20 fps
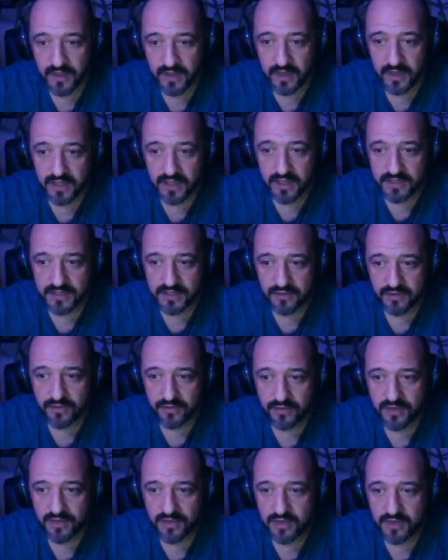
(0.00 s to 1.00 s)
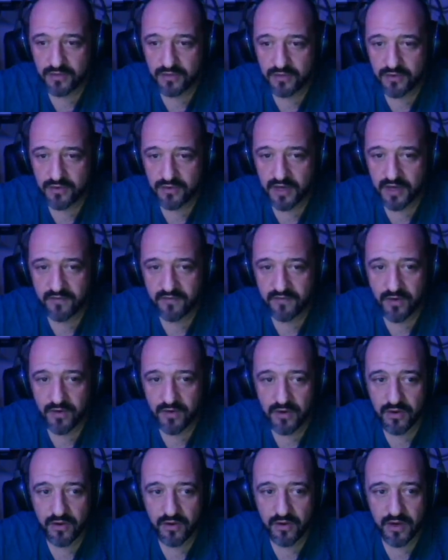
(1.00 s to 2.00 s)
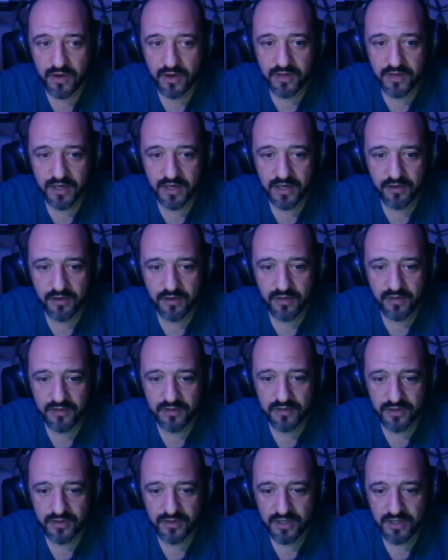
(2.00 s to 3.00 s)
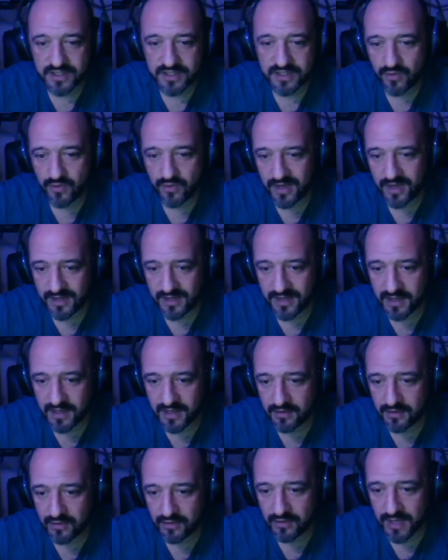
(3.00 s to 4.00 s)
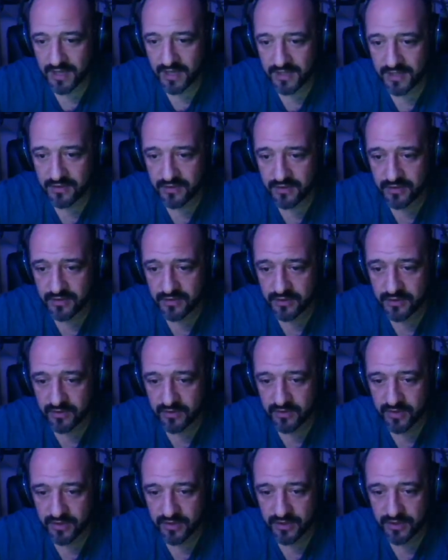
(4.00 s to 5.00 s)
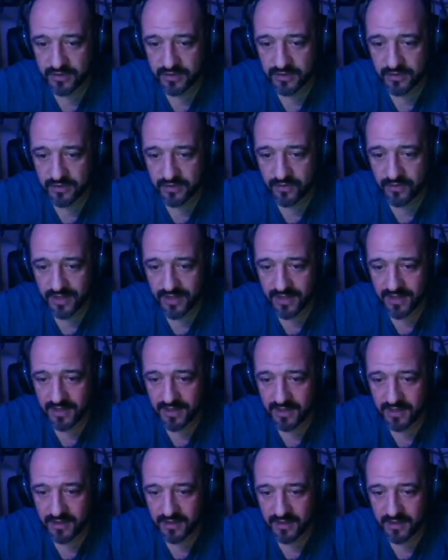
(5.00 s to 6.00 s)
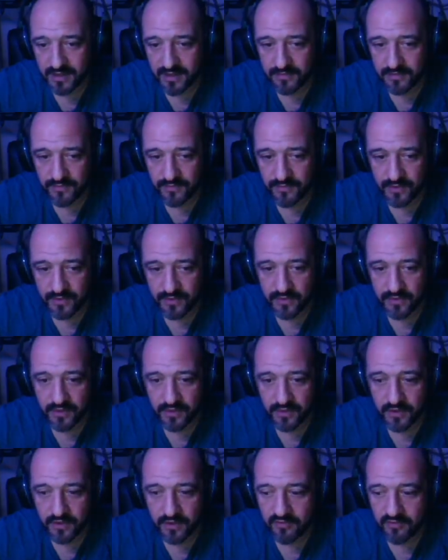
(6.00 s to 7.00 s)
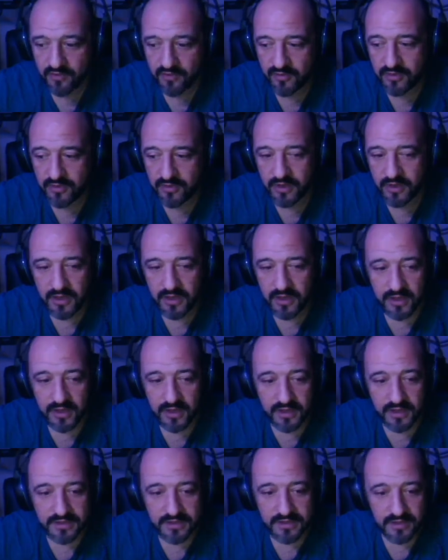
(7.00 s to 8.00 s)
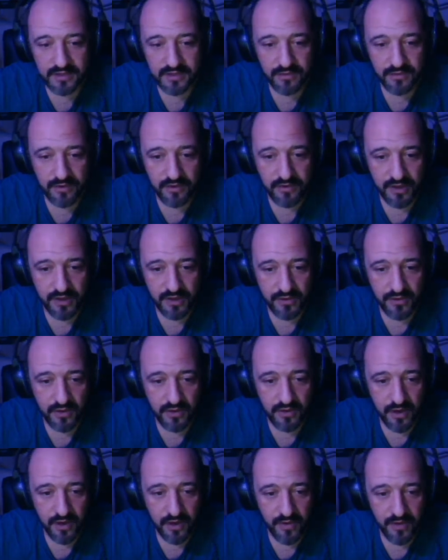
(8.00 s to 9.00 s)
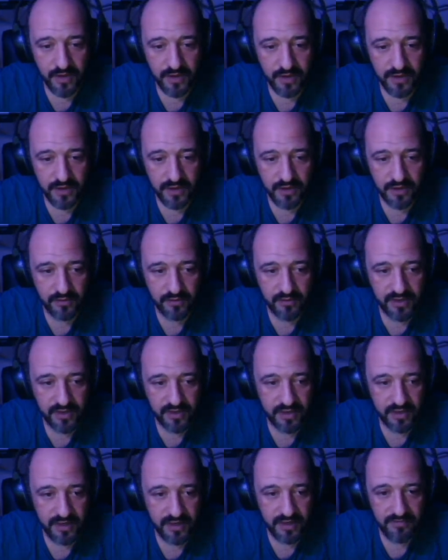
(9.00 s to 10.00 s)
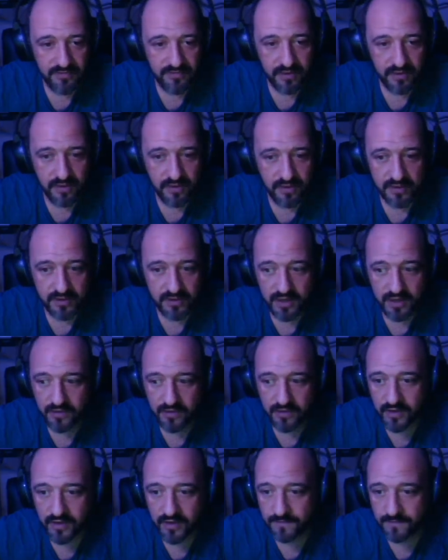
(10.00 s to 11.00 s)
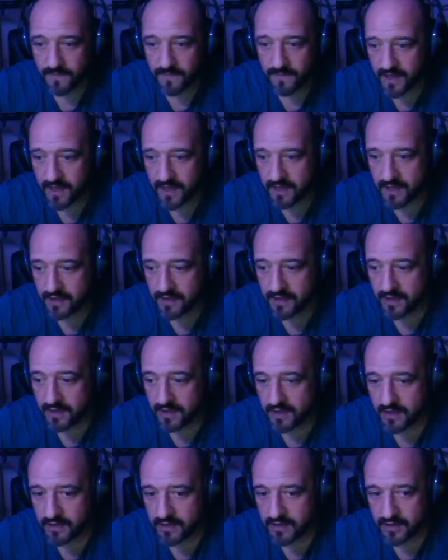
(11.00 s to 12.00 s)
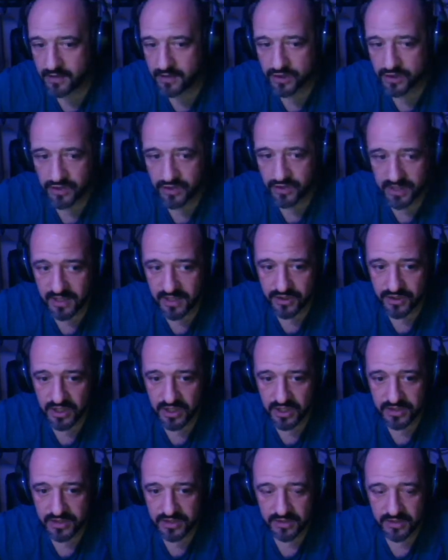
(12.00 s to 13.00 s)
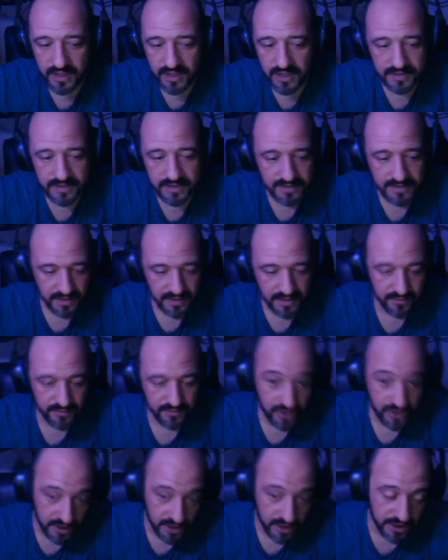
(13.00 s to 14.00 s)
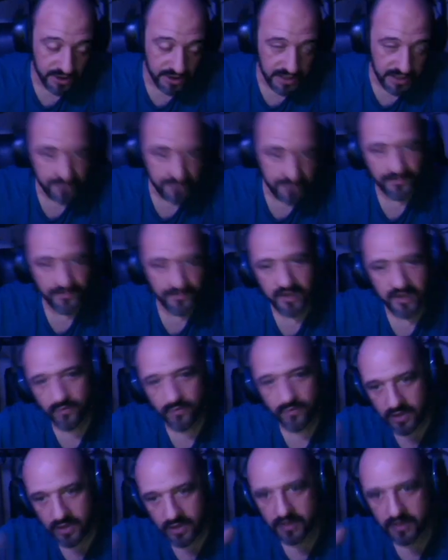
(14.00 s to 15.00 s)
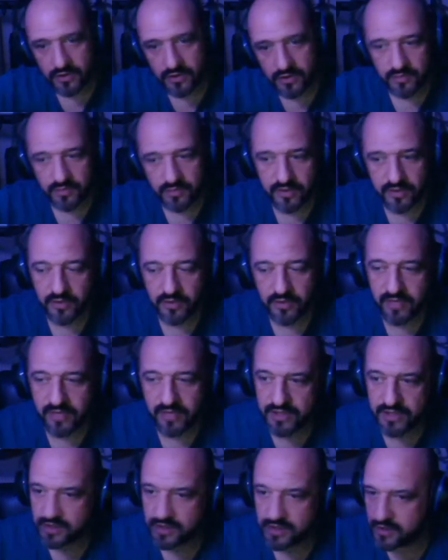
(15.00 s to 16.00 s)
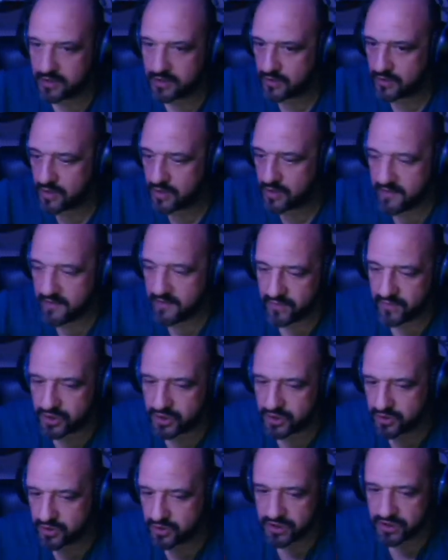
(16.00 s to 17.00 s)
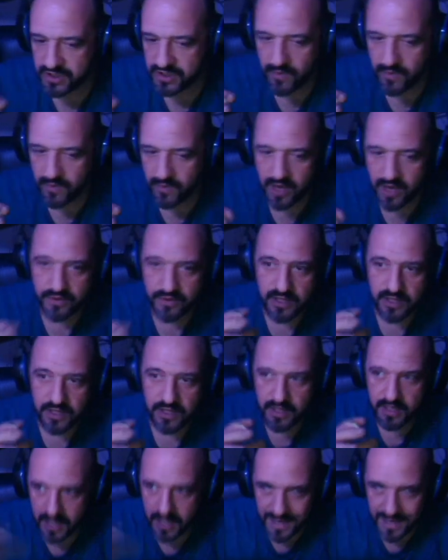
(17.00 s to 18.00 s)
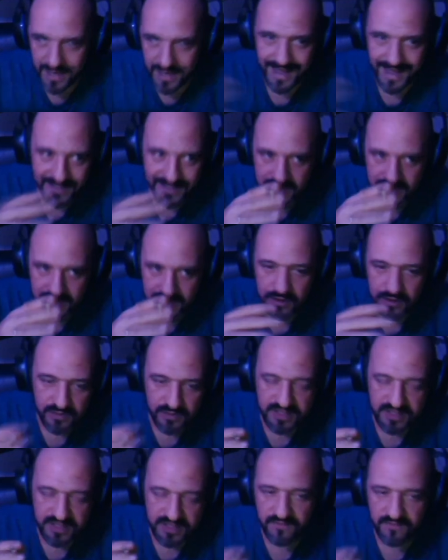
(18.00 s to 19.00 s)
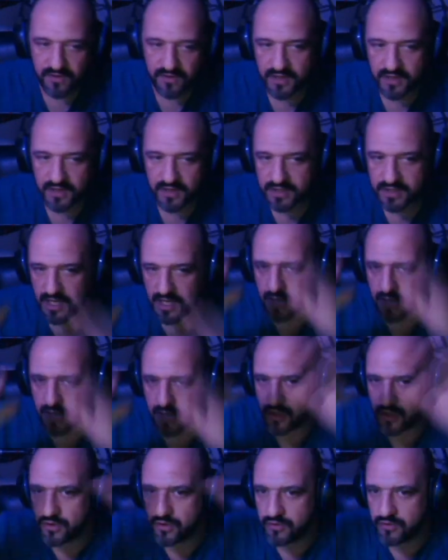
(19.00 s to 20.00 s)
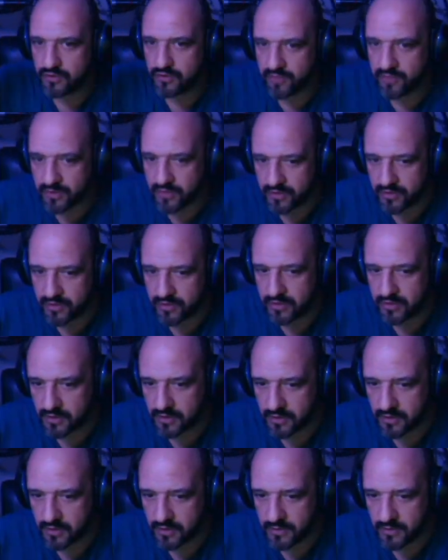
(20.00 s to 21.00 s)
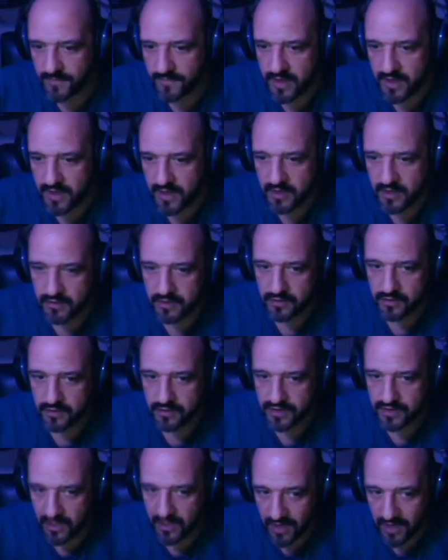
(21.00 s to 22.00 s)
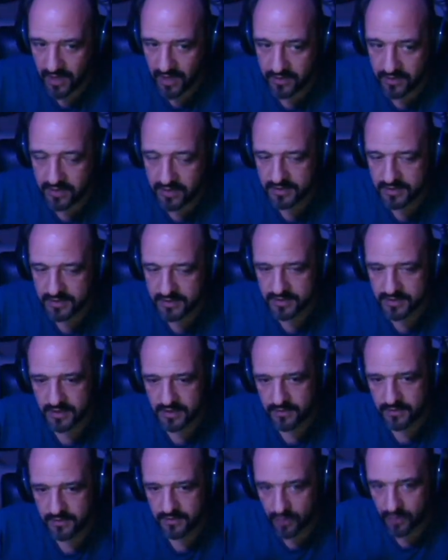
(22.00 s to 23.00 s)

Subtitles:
It's a good thing to have a look around a little bit. So let's right click to cancel this operation. Right click again, into normal mode. It's a good thing to go around a little bit and have a look at the area and strategize, hence the name strategy game, and where you're going to build your base in order to have resources around and access to specific things, how you're going to build your surroundings, your